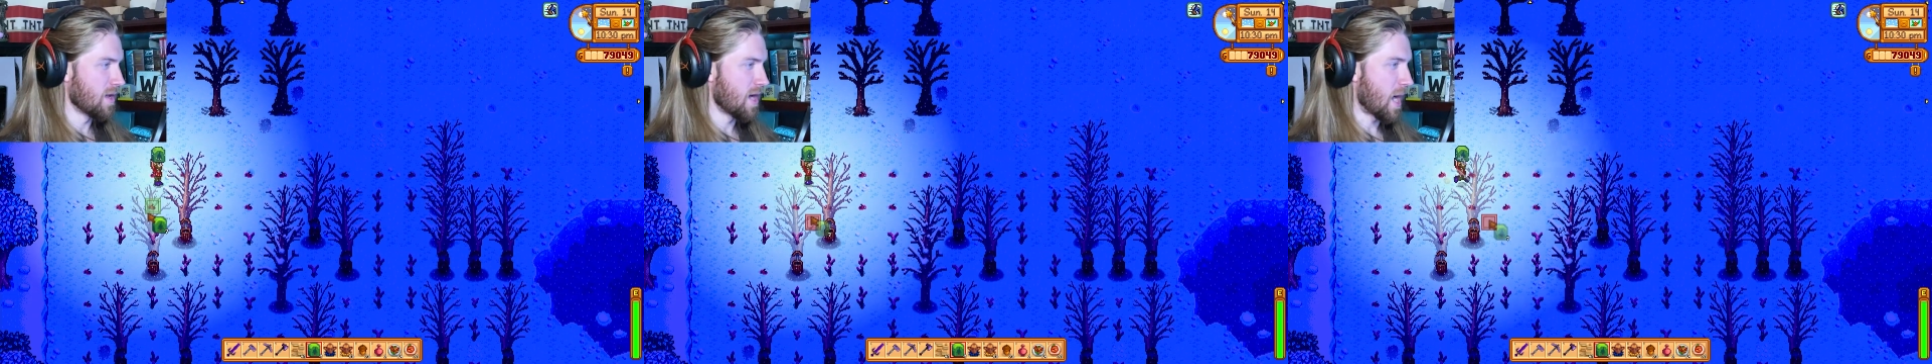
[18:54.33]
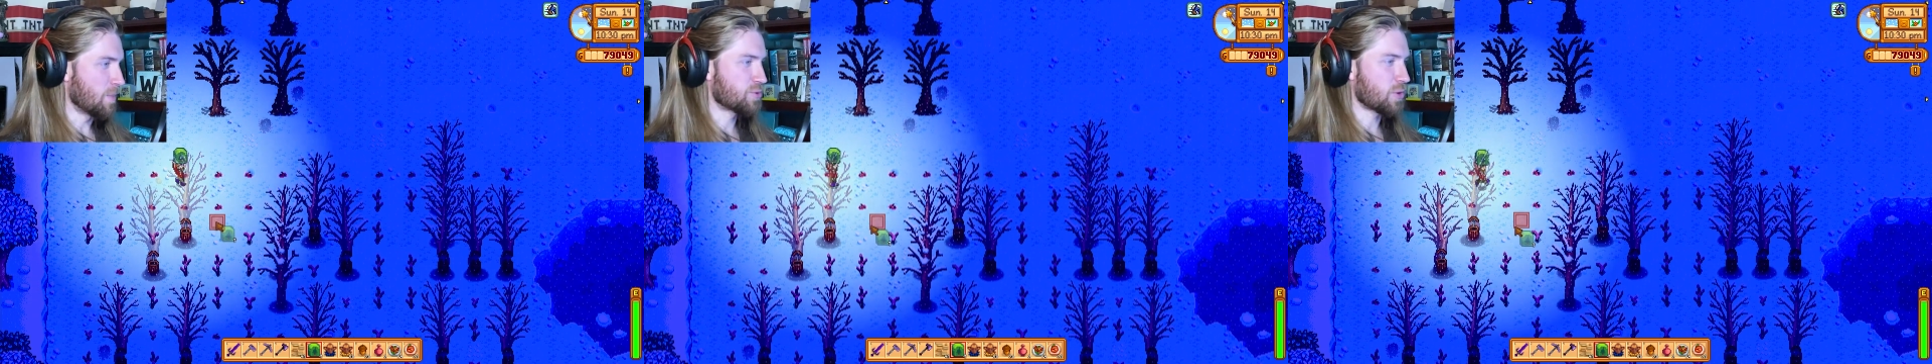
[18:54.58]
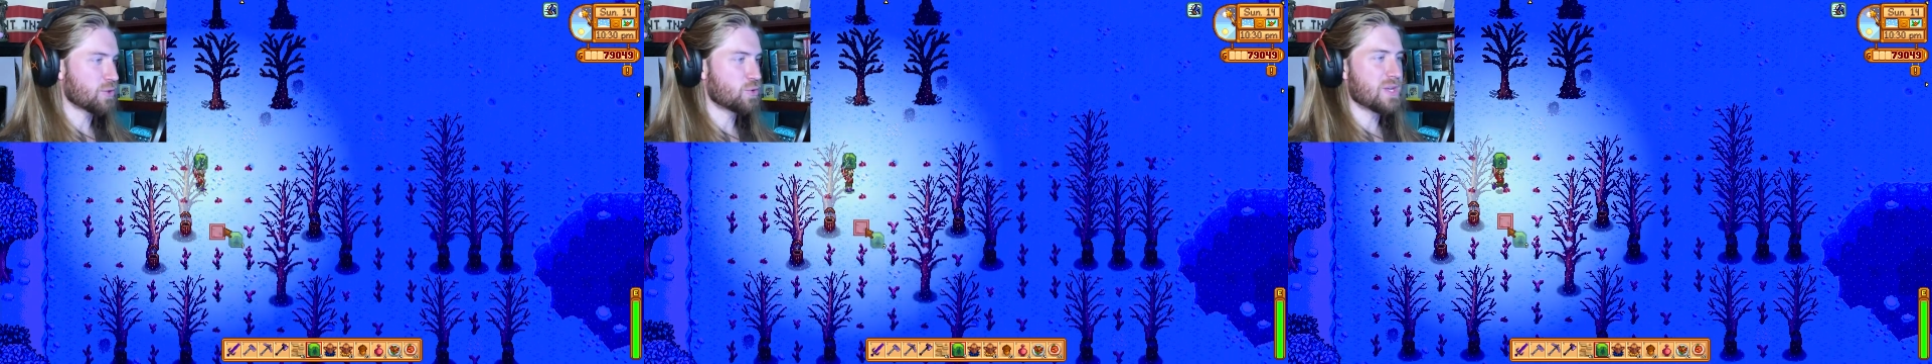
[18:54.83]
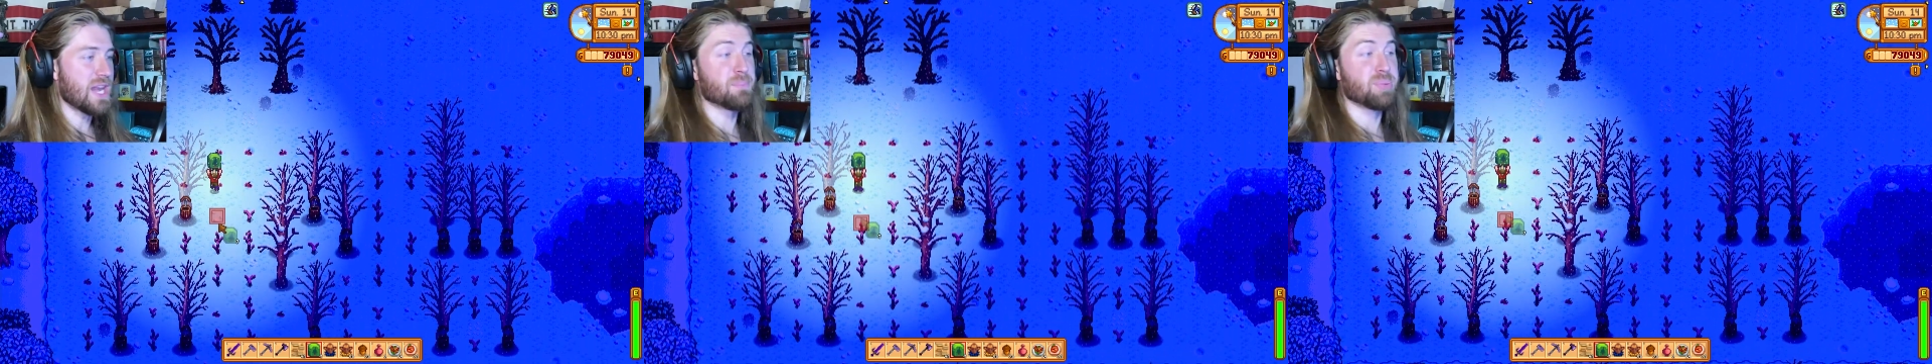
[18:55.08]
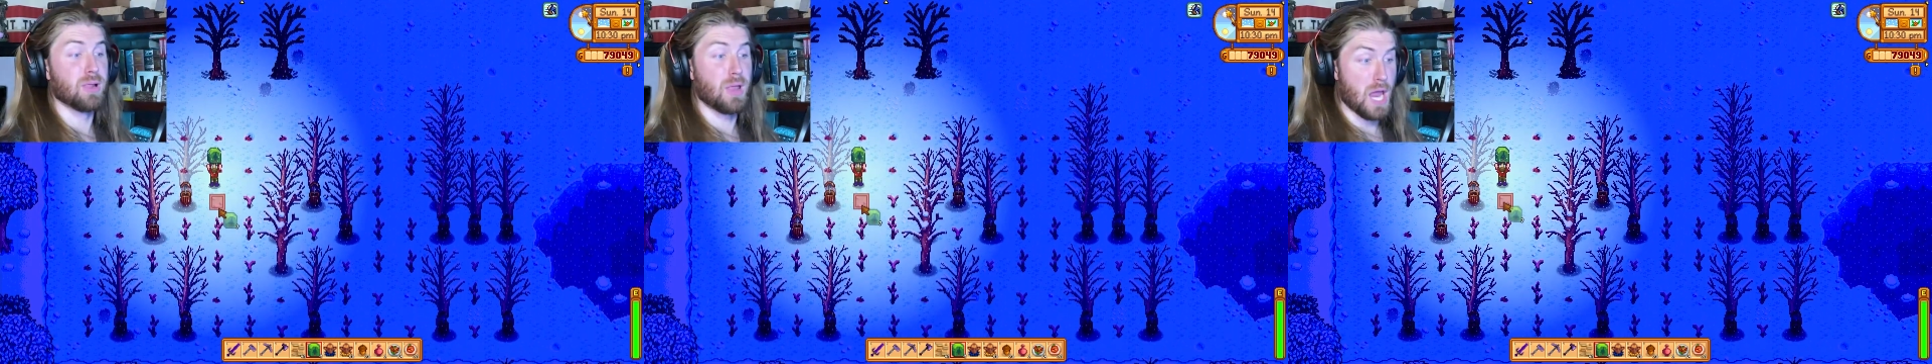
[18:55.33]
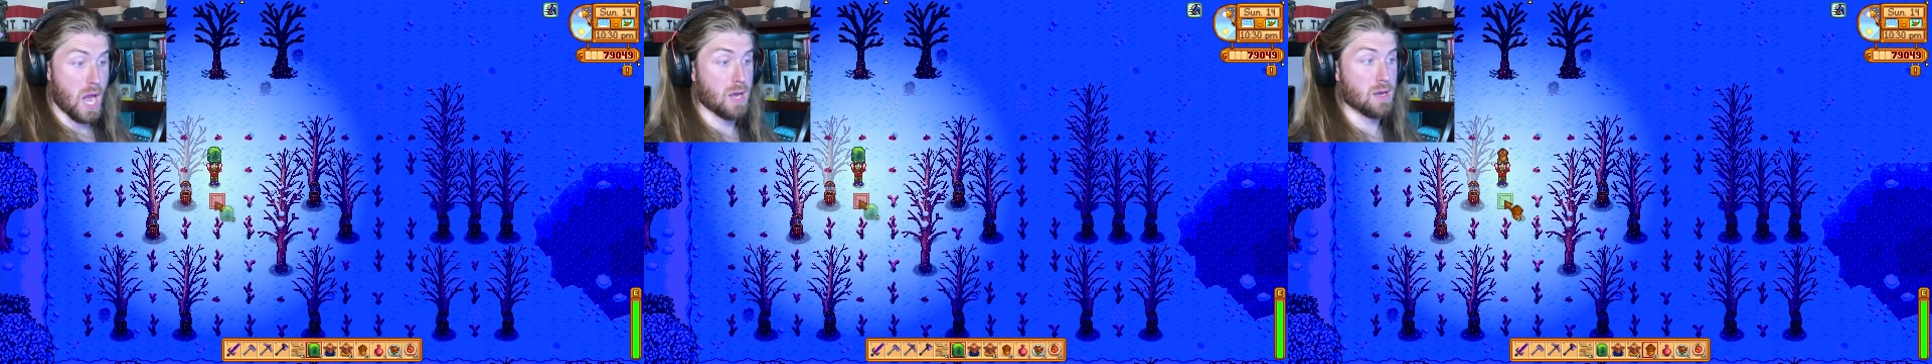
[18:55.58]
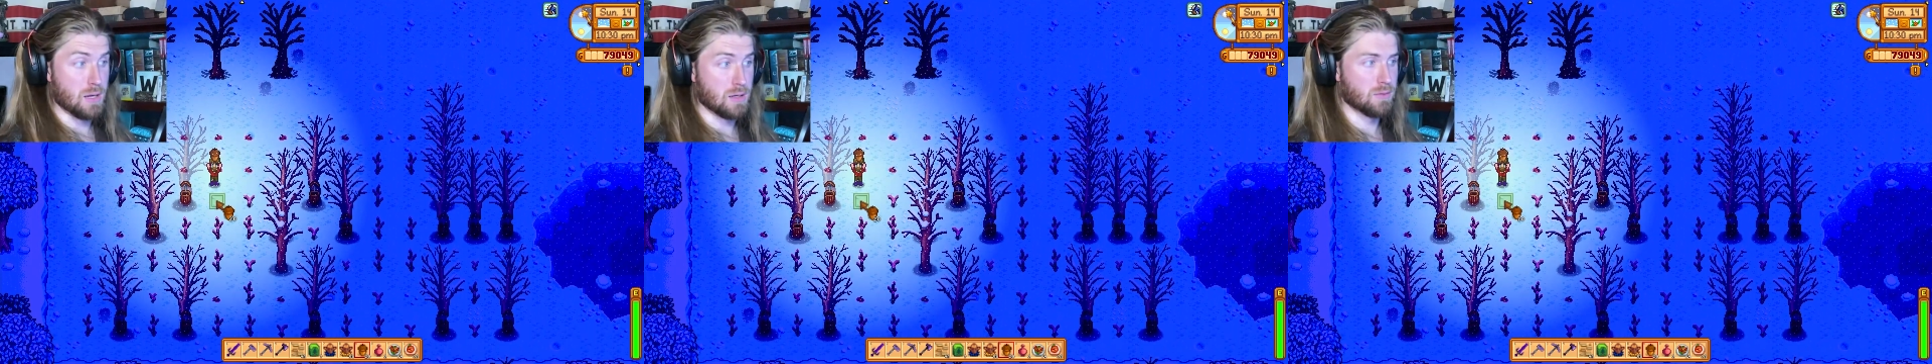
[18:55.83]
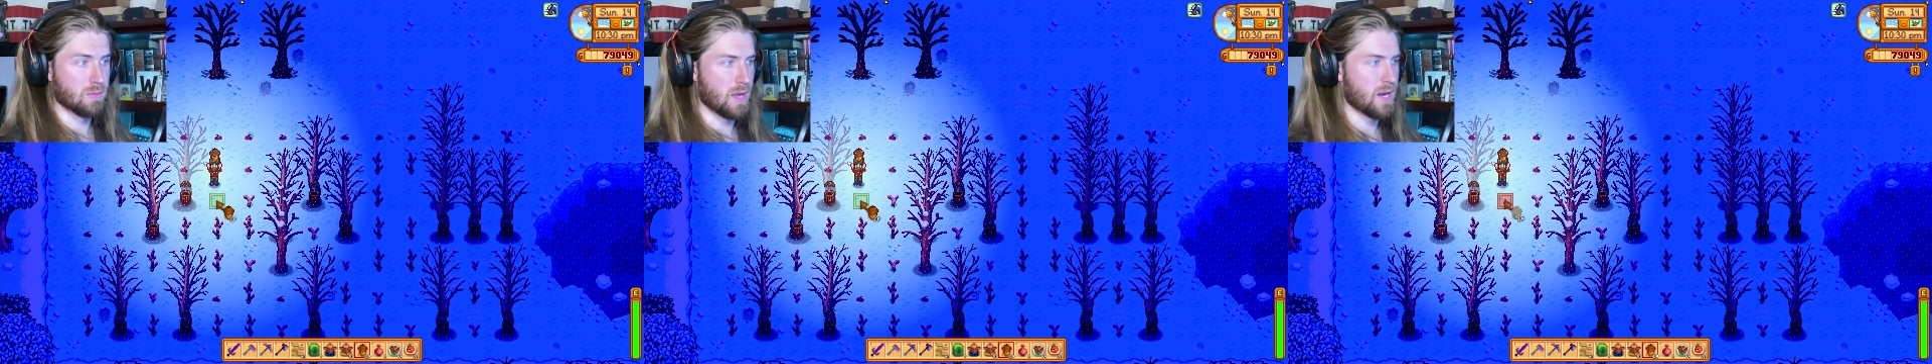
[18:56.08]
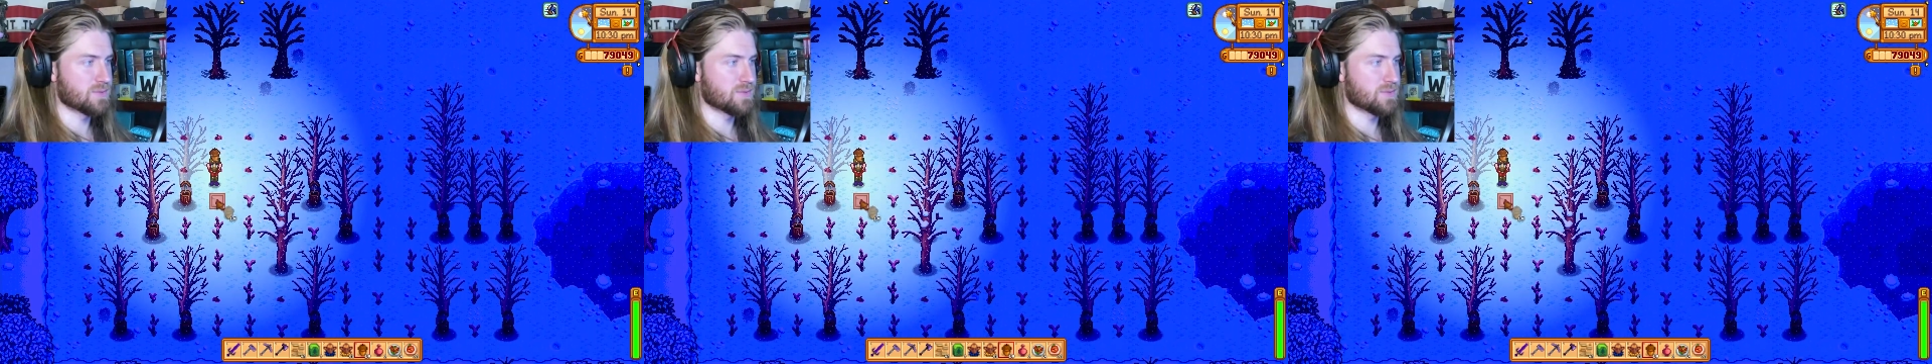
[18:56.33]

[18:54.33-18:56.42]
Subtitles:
I'm starting to get a plan, right?